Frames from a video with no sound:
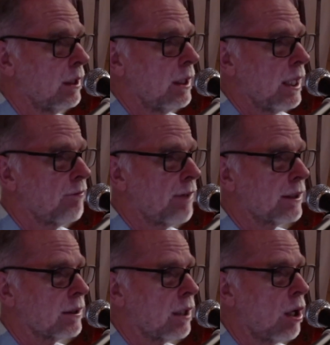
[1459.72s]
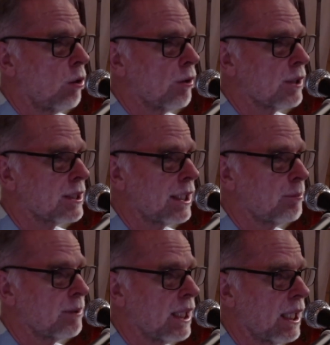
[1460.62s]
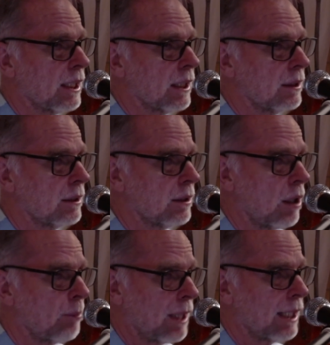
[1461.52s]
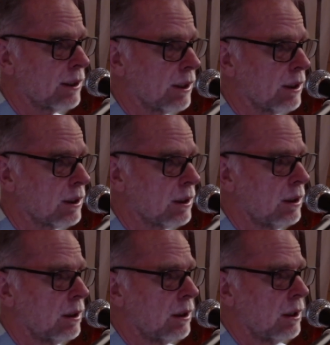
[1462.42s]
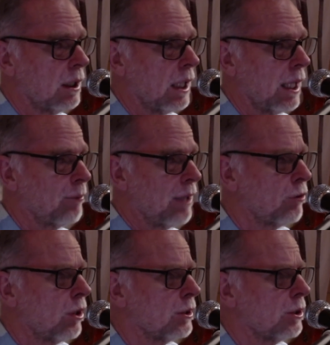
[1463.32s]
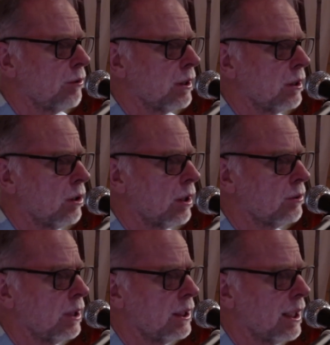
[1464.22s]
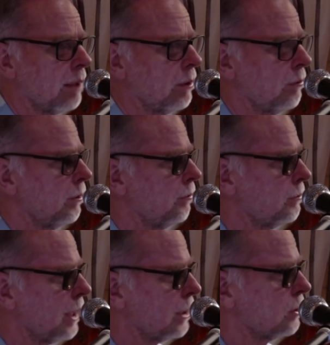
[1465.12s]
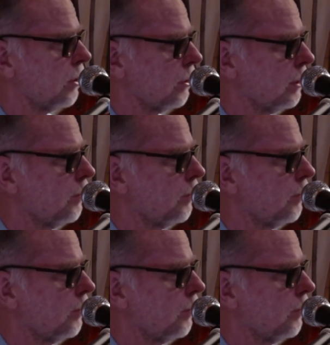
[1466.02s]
In fact, the whole of the Satipatthana practice, and we haven't gone into it in a lot of detail, but we've touched on it.